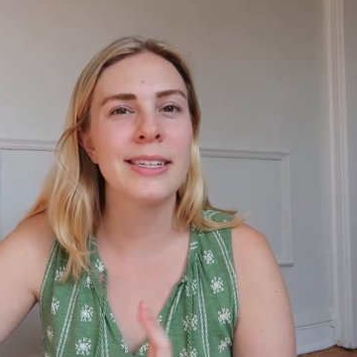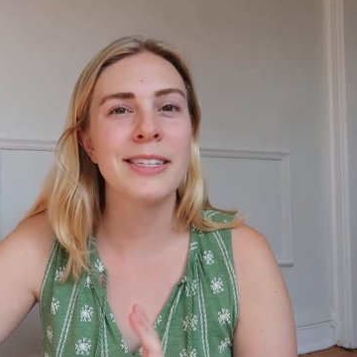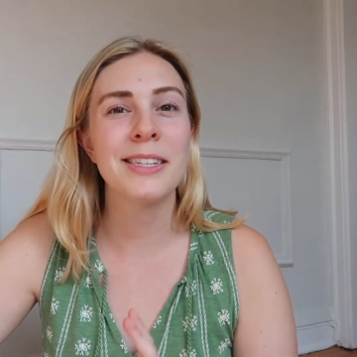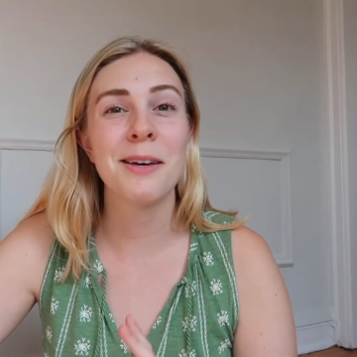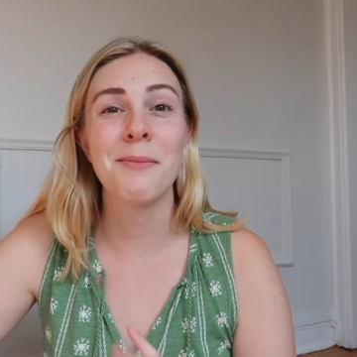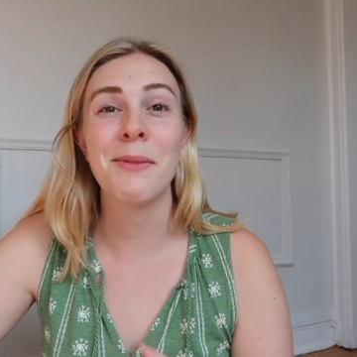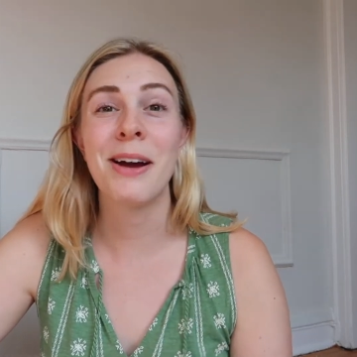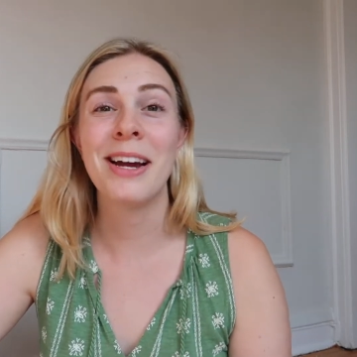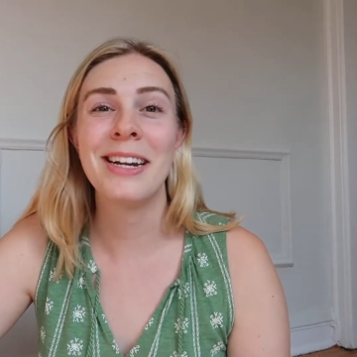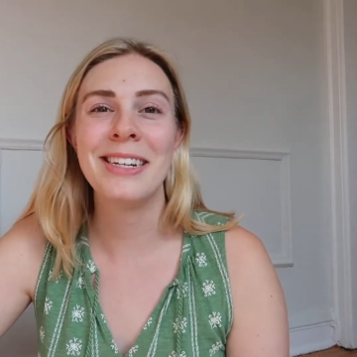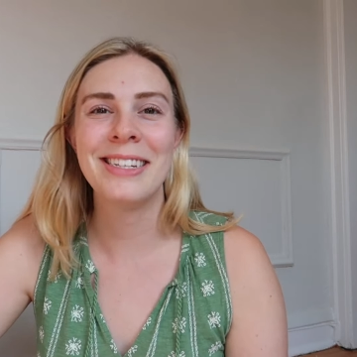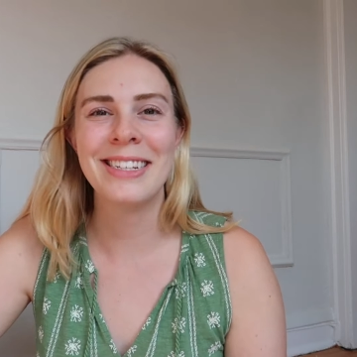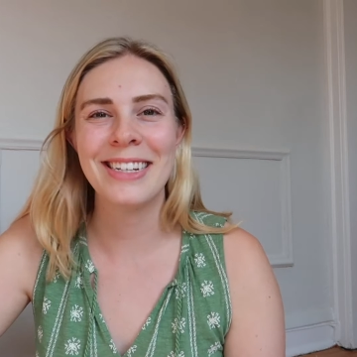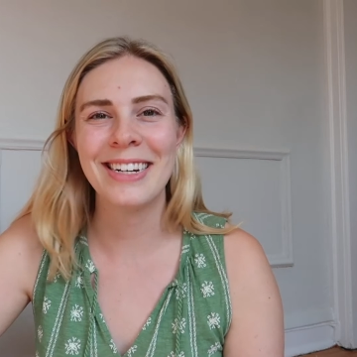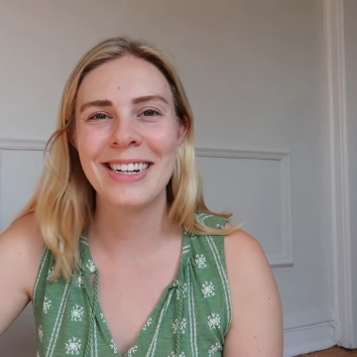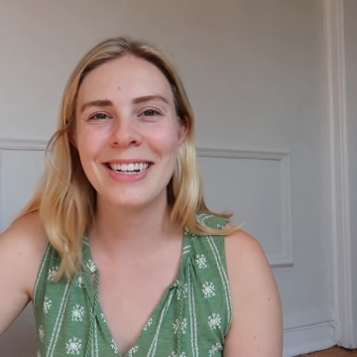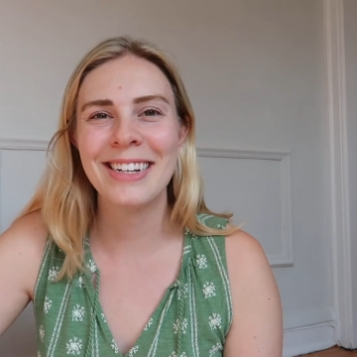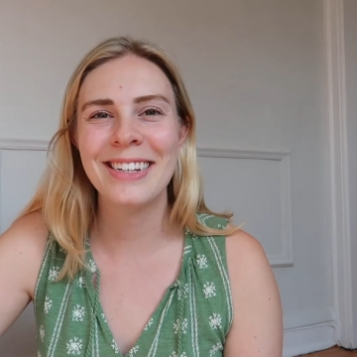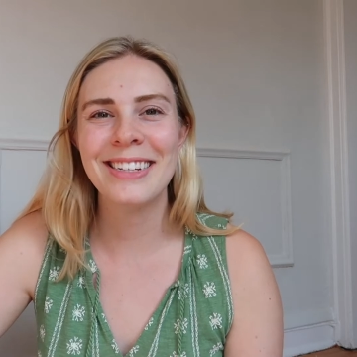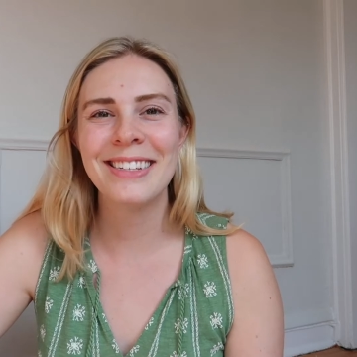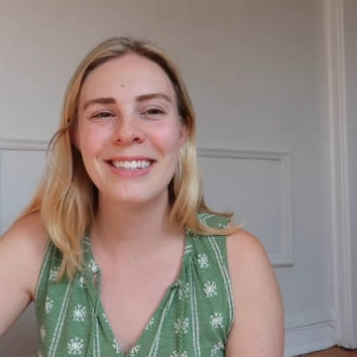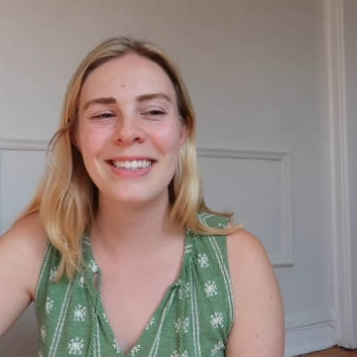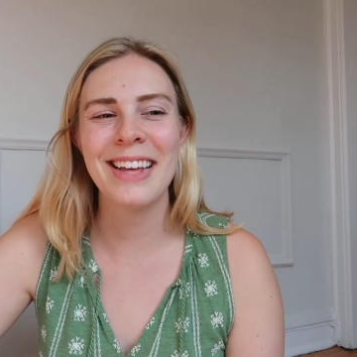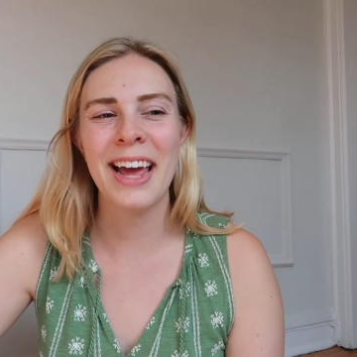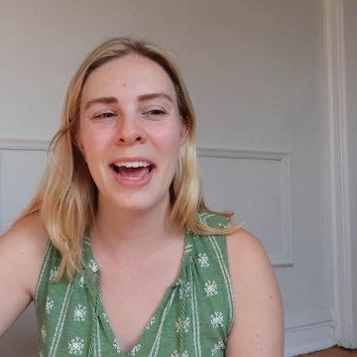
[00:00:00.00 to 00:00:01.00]
some
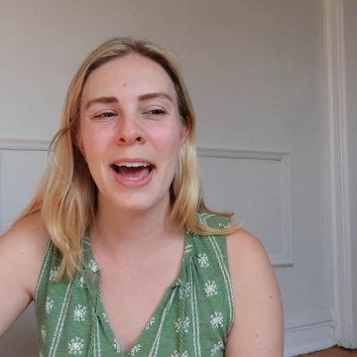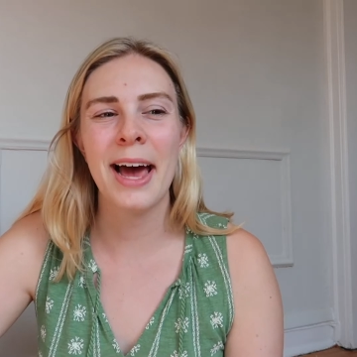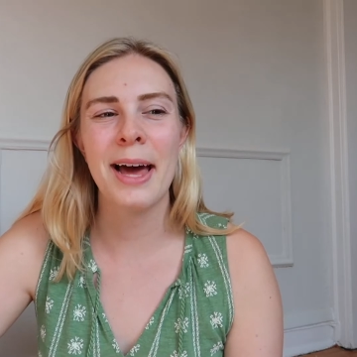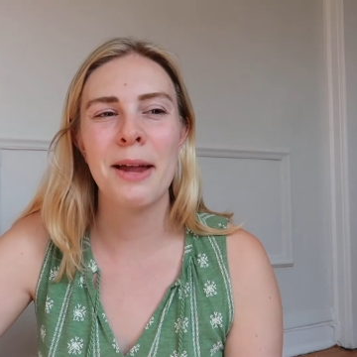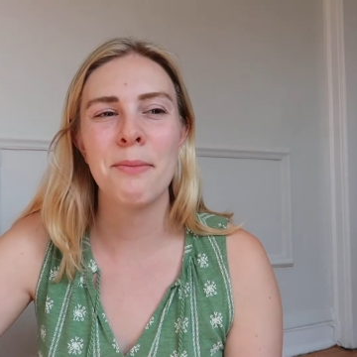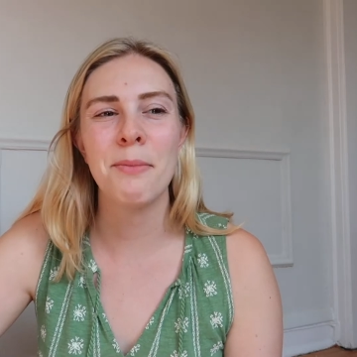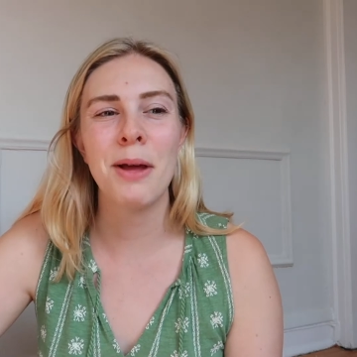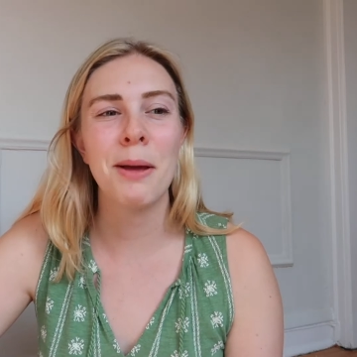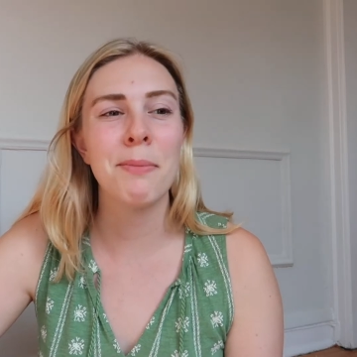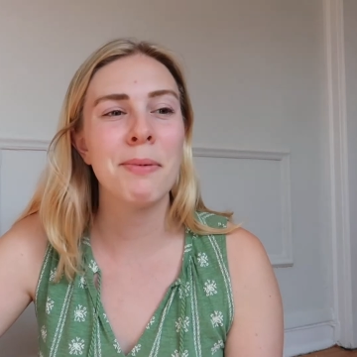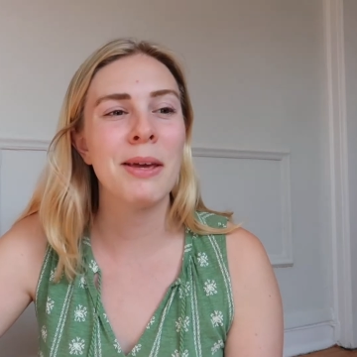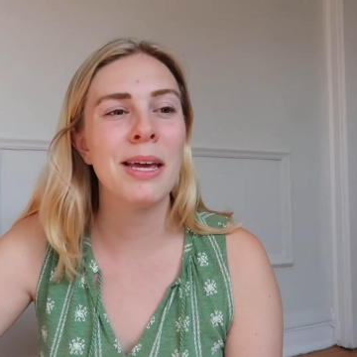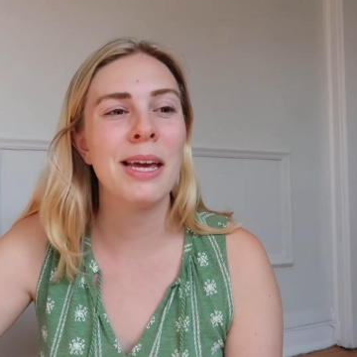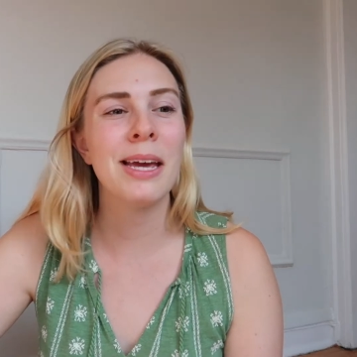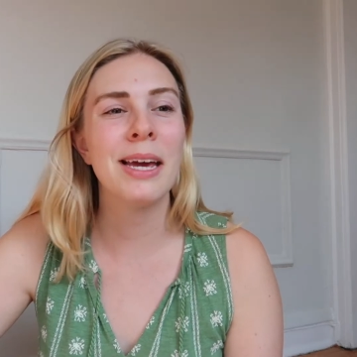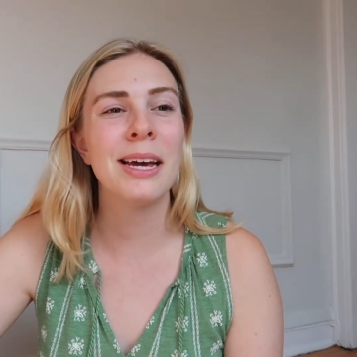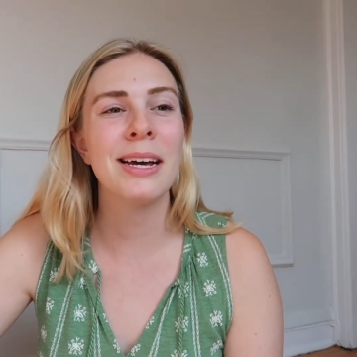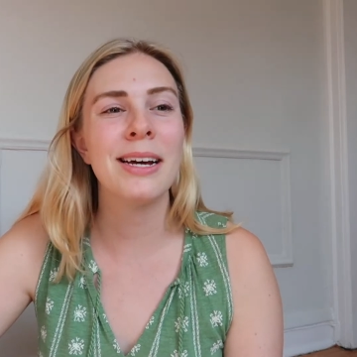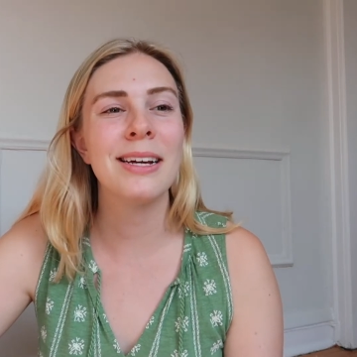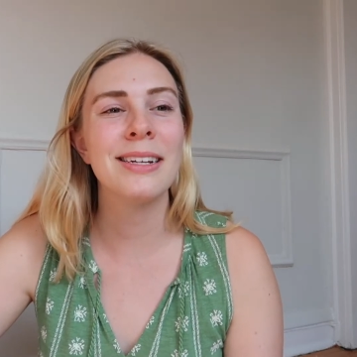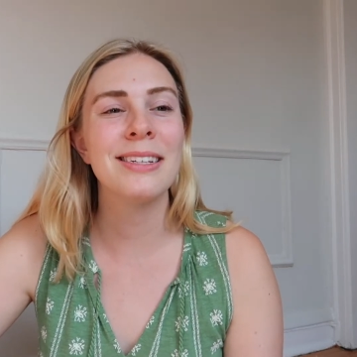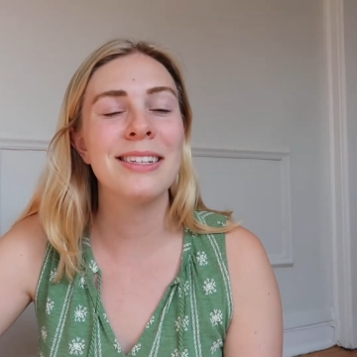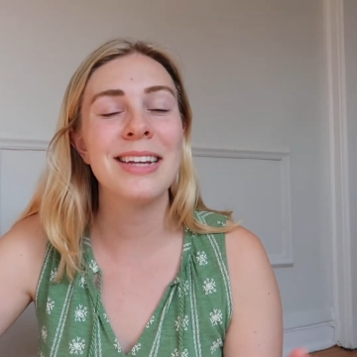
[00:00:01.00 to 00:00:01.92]
ideas and maybe